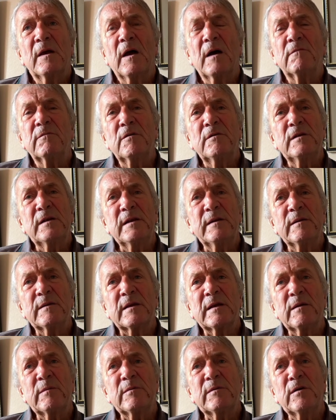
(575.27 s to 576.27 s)
I rode him in a
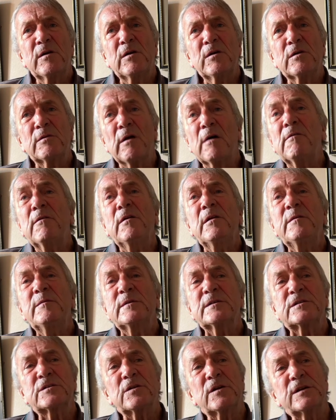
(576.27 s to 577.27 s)
couple of hurdles. I rode him in
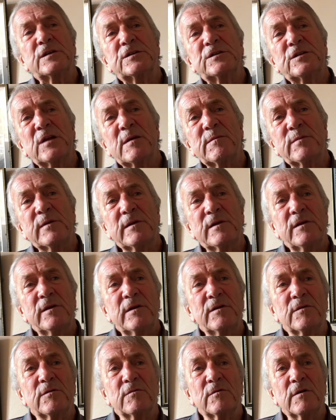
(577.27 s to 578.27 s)
the Scottish Champion
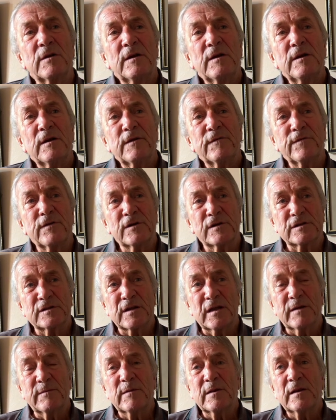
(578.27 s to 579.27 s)
hurdle first
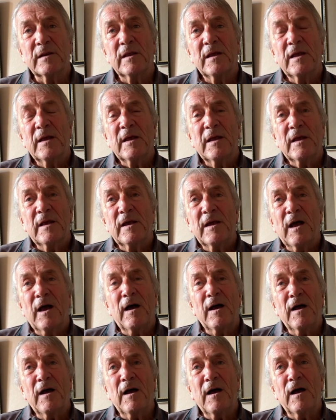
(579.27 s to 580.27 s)
time, and I,
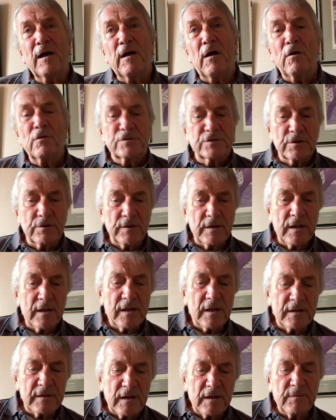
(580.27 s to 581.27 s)
uh, oh, sorry,
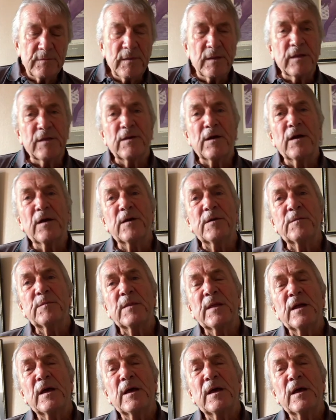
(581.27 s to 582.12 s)
um, uh, um,